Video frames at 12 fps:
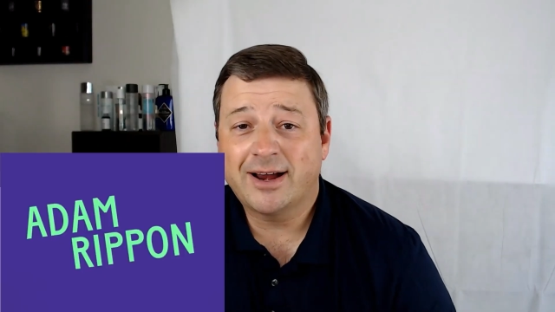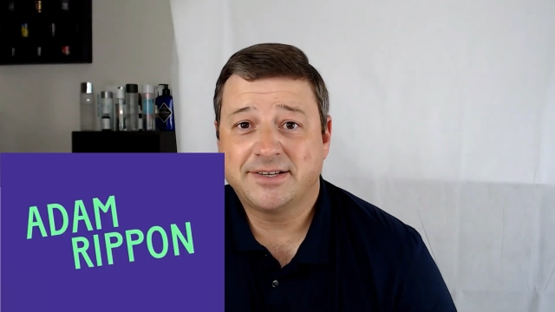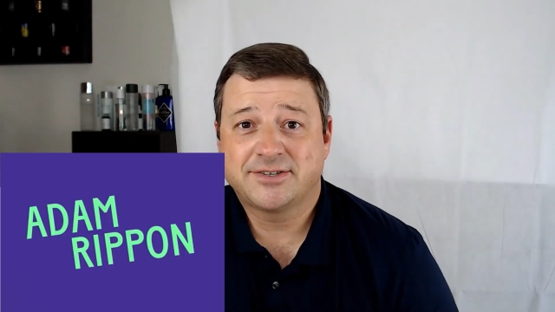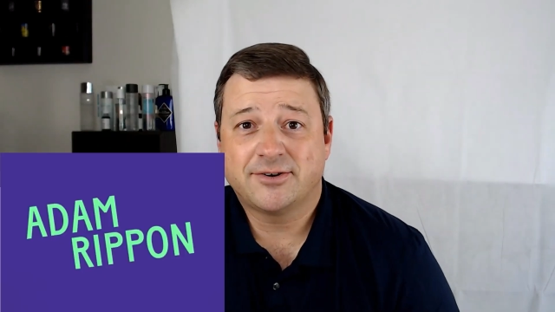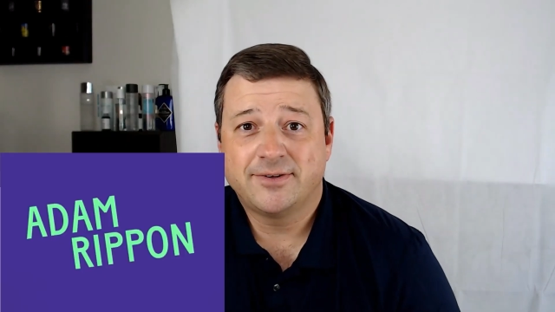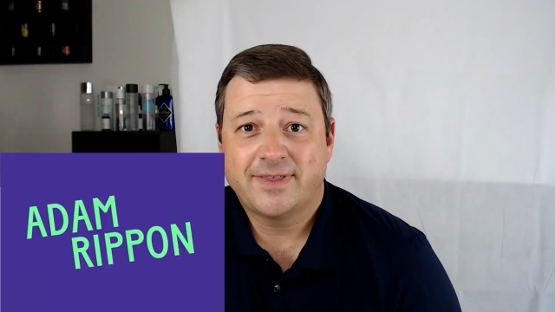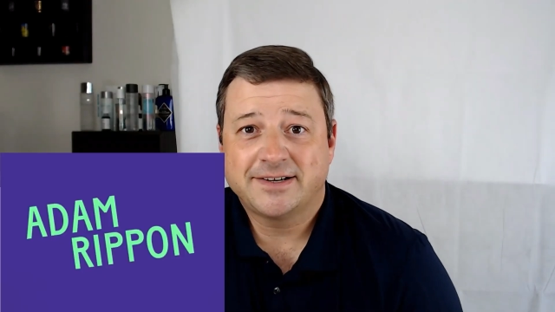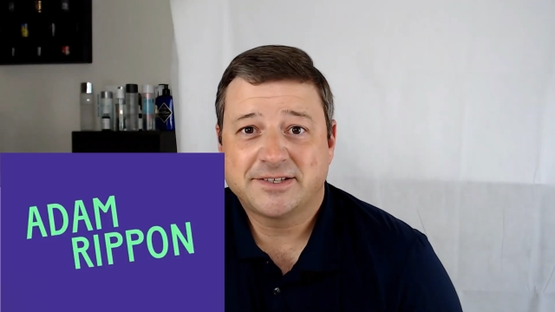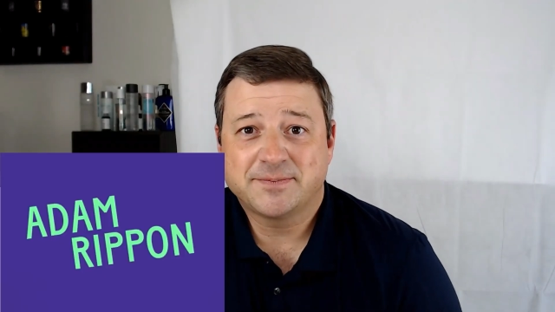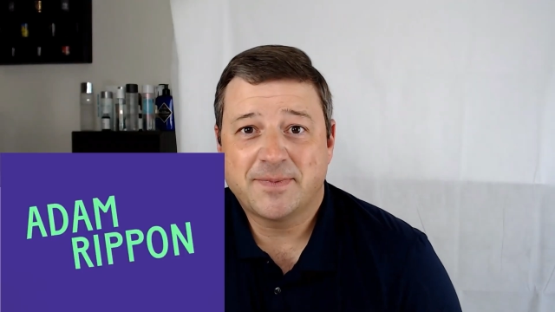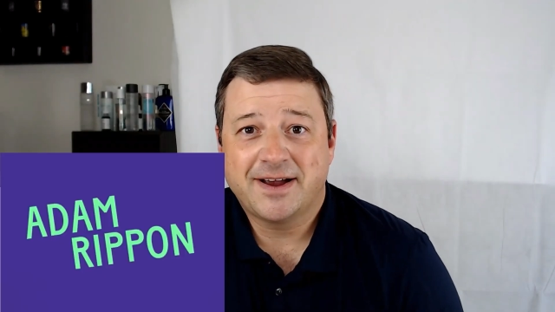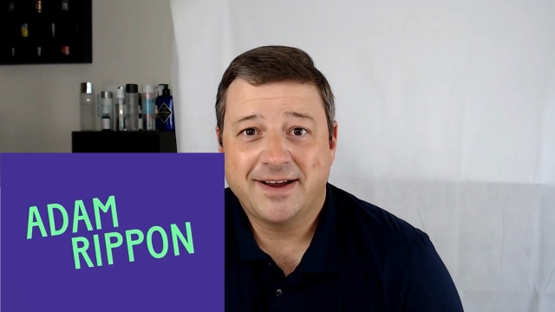so
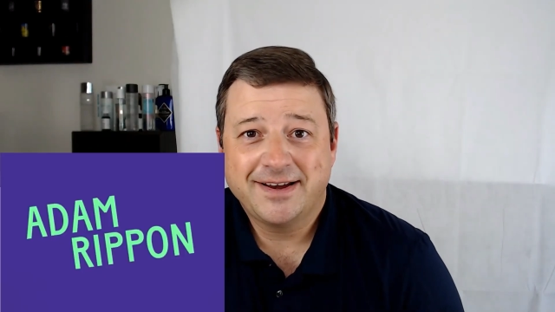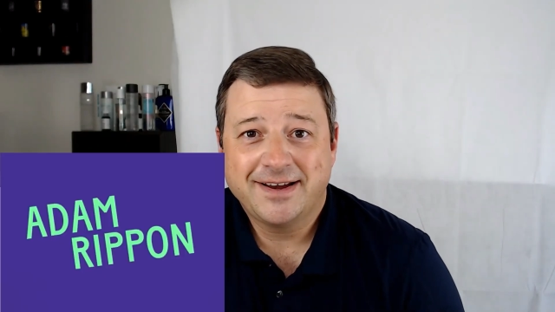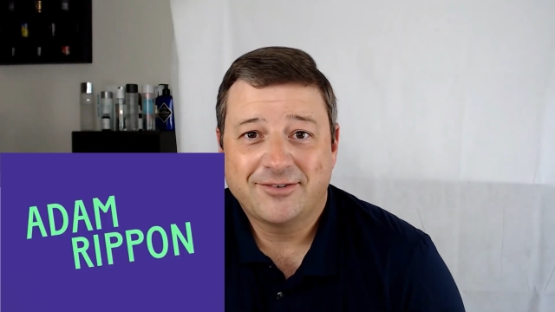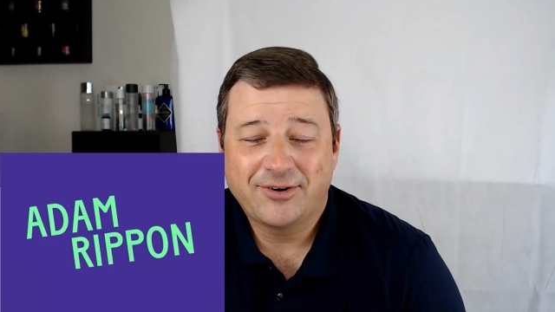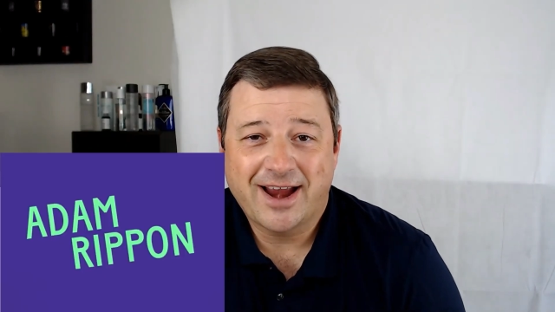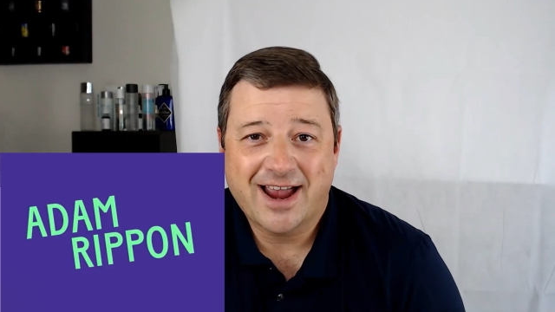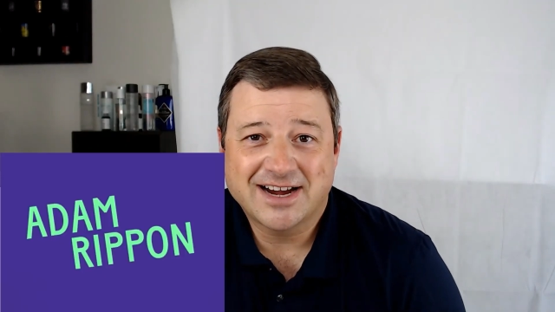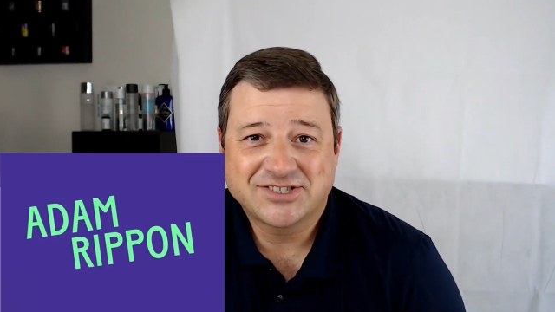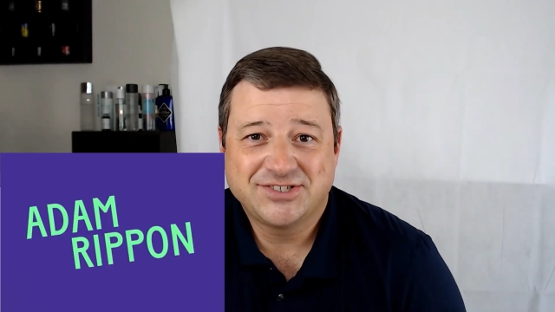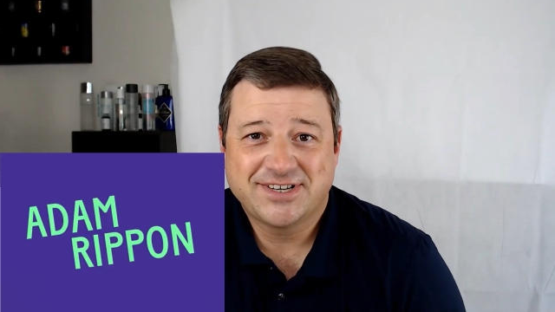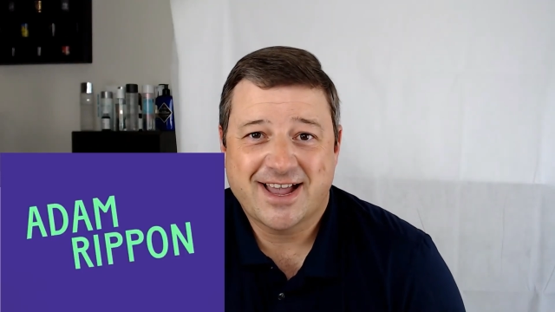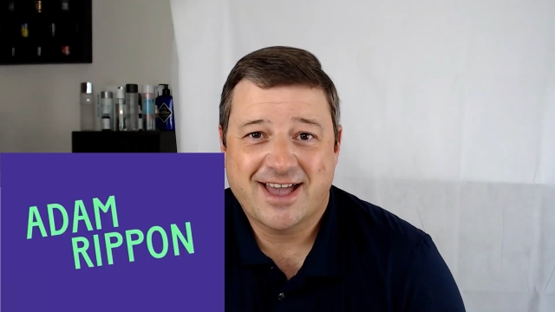that's my
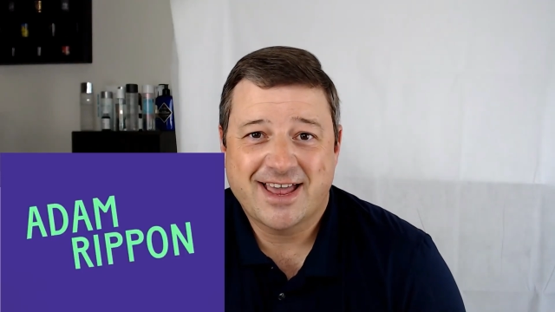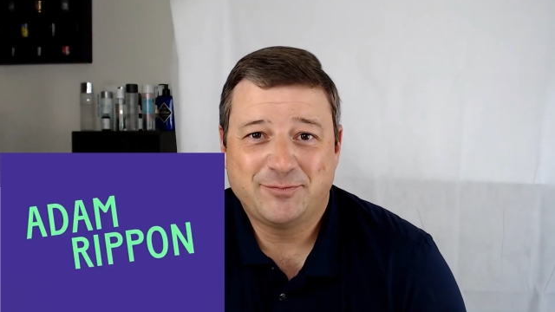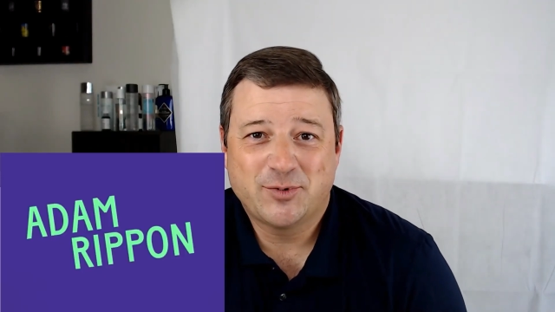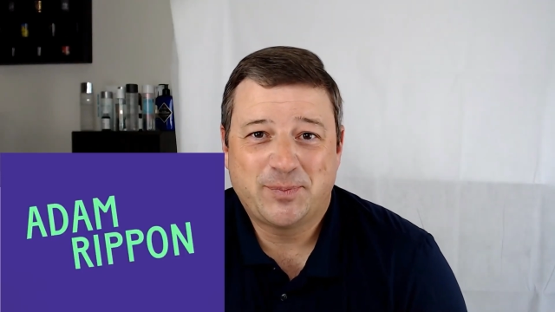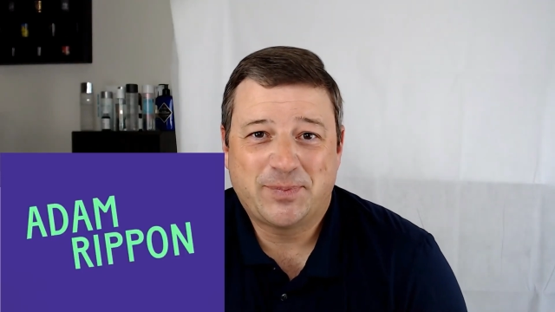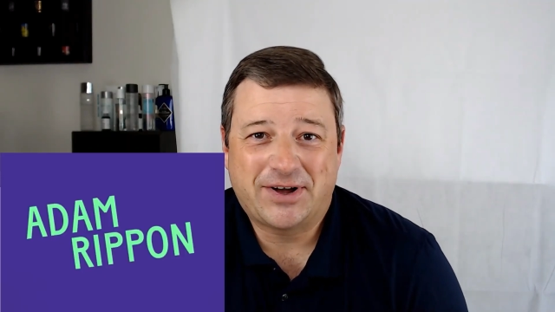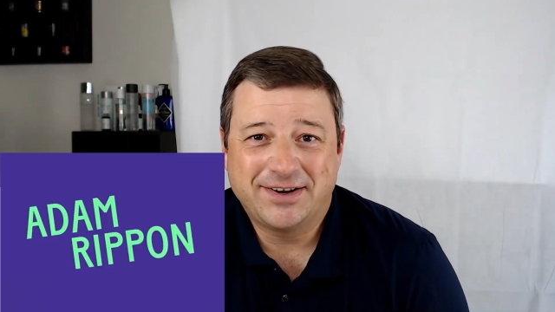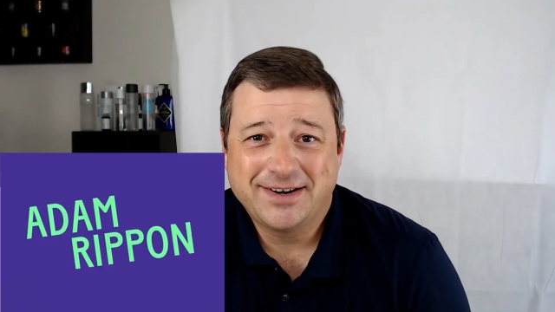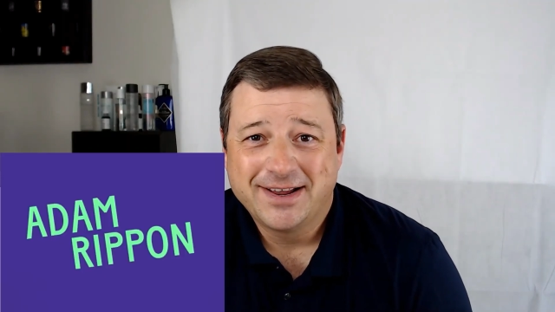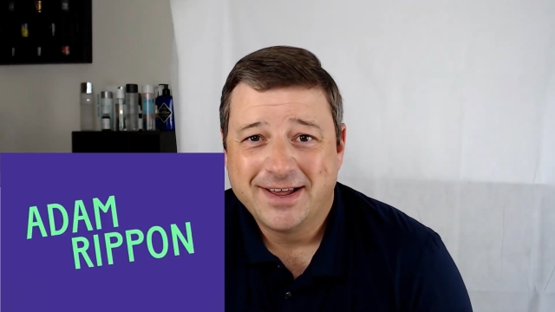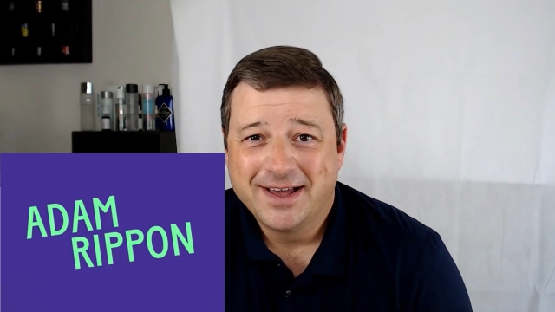reaction to Adam Rippon.